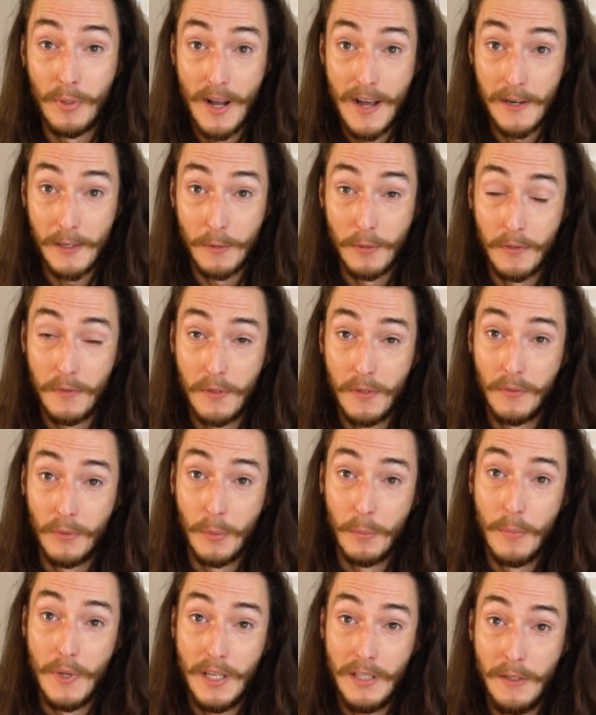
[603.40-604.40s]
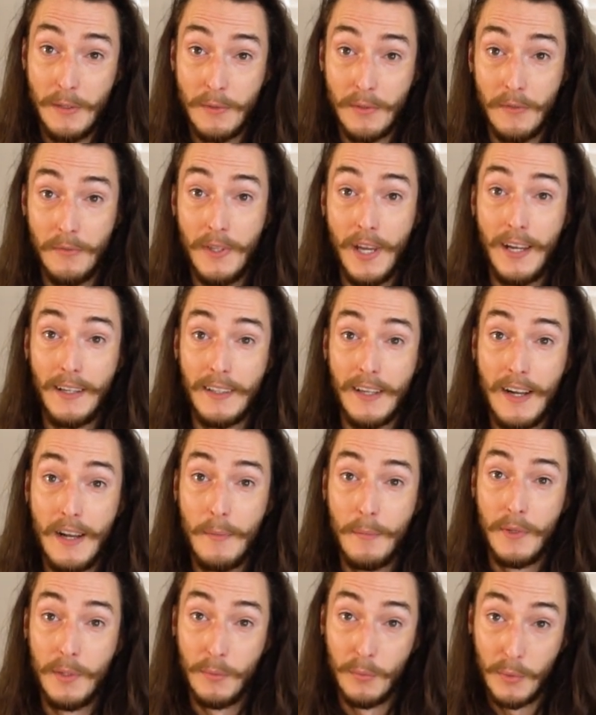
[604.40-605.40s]
product review from
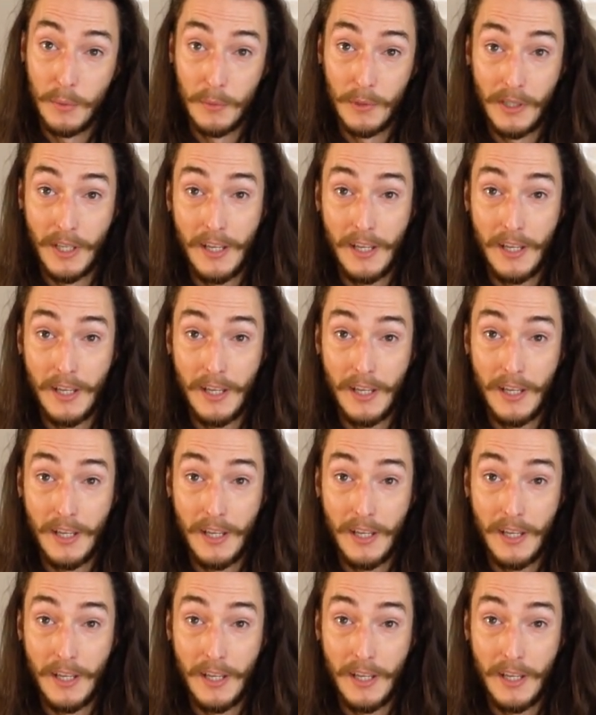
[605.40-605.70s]
MakeUseOf.com and we will